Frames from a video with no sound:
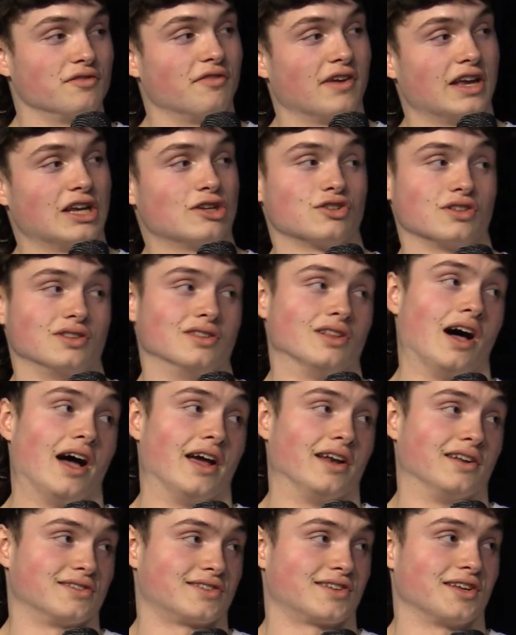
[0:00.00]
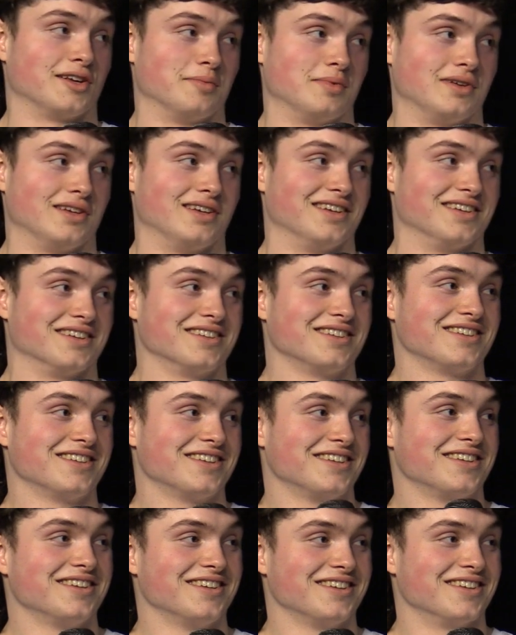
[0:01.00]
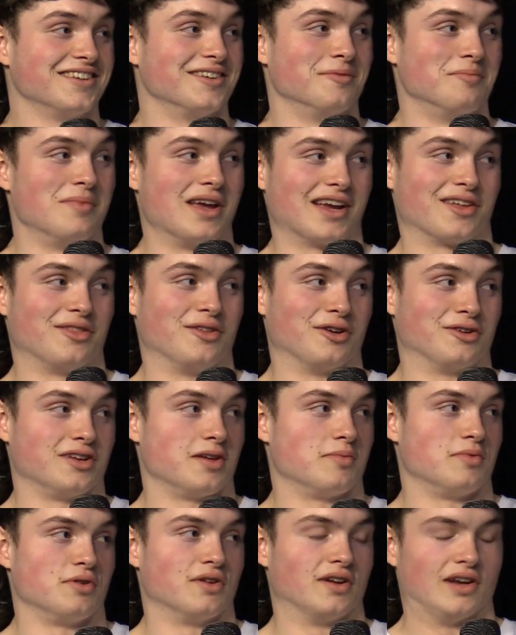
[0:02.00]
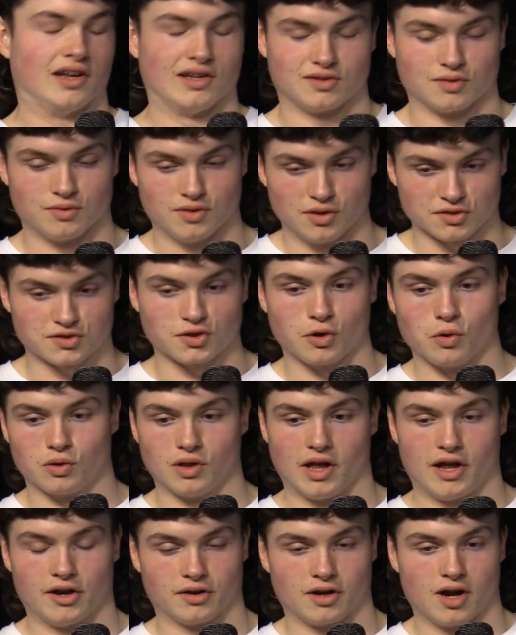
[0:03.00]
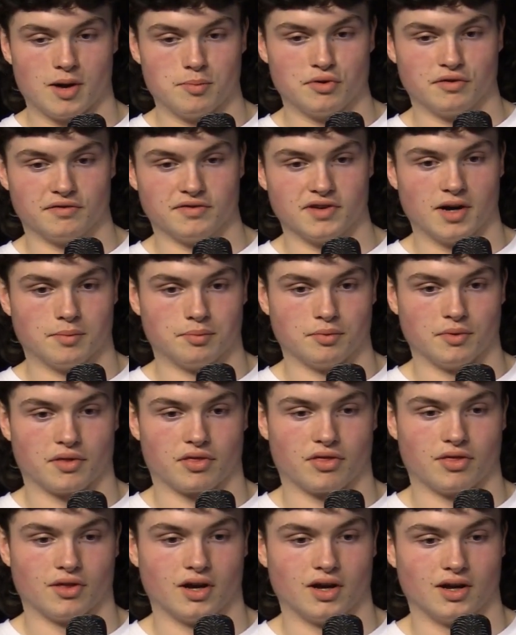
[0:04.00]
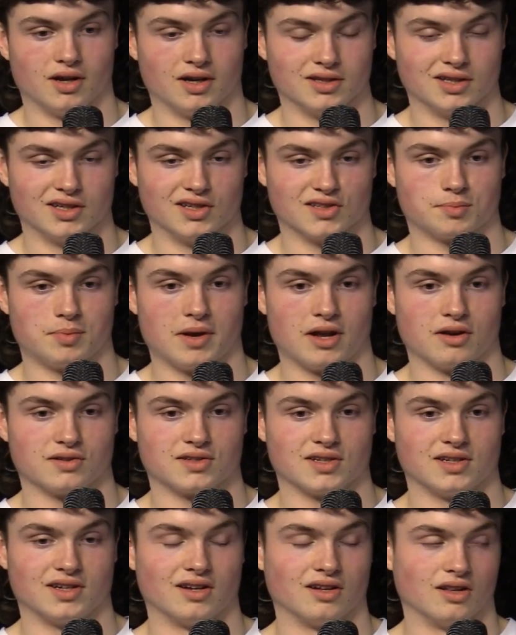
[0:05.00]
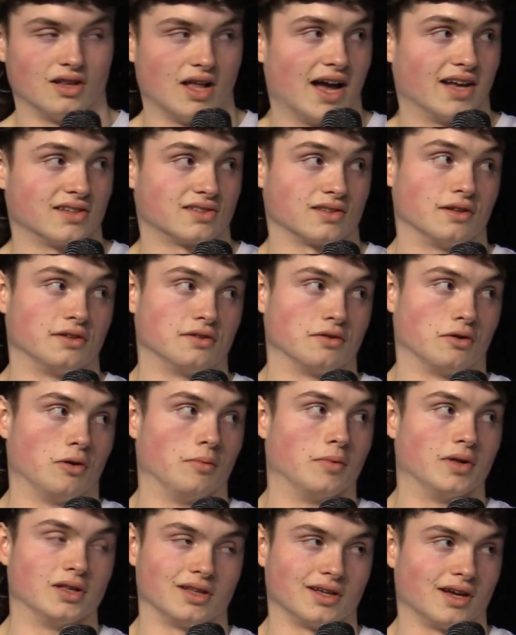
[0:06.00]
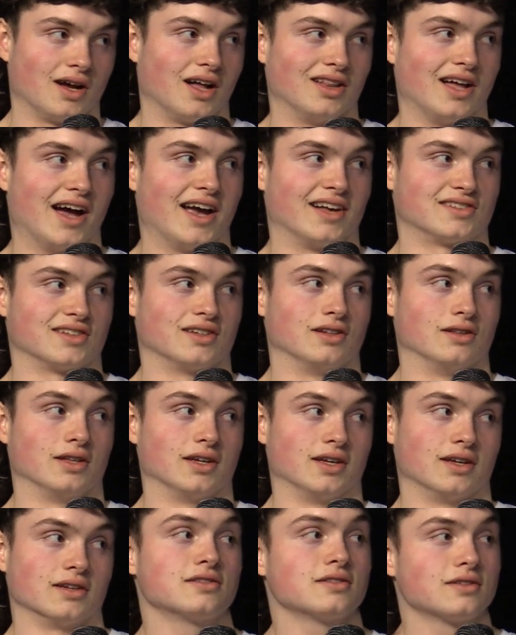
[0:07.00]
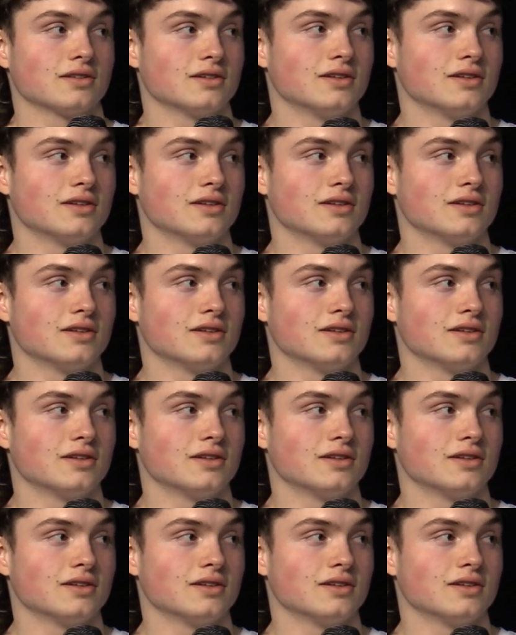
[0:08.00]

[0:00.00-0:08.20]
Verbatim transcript: invasion line is going to be making their debut tonight. So Nils Hoglander got moved up with uh, Elias Pettersson and Elias Lindholm, Eli- Elias and Elias.